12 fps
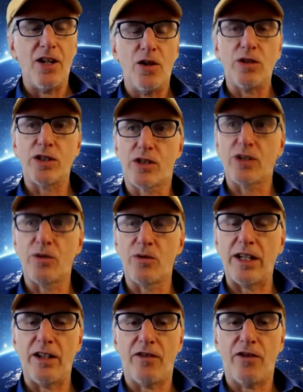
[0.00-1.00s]
who's
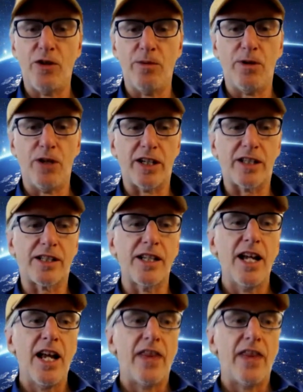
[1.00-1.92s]
written a few books.